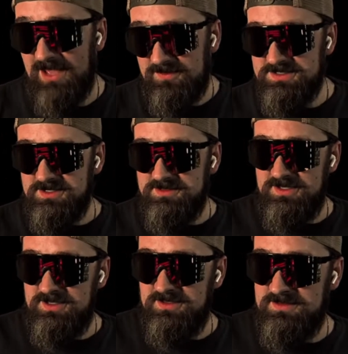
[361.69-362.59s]

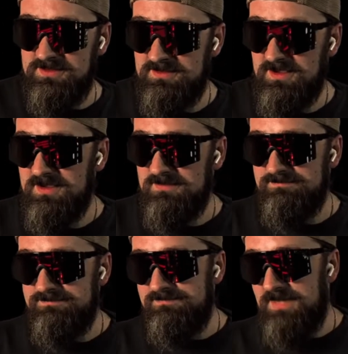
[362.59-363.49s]
The
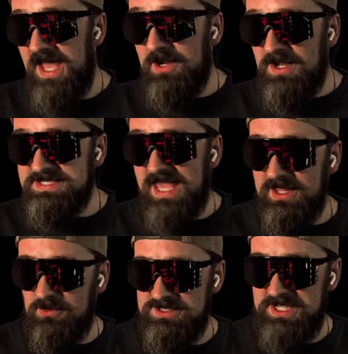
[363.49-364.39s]
IRS
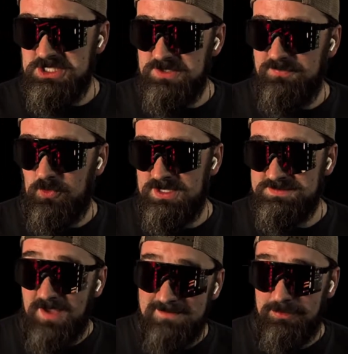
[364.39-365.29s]
categorization for it is
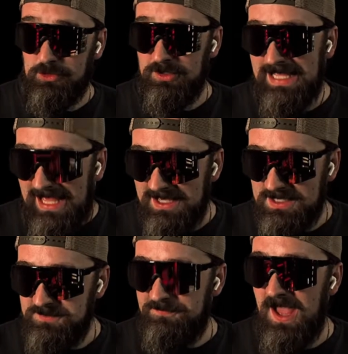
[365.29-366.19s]
530A. It's
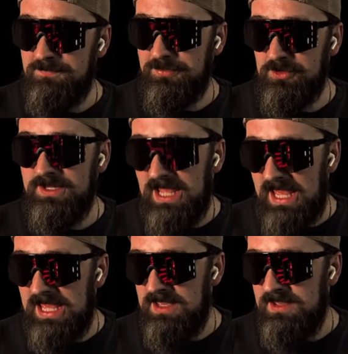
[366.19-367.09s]
a
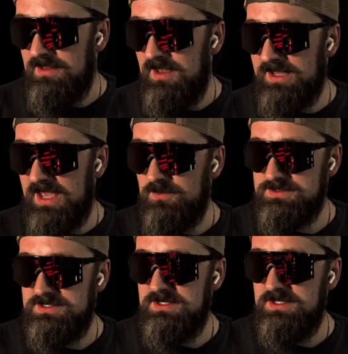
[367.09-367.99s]
530A account.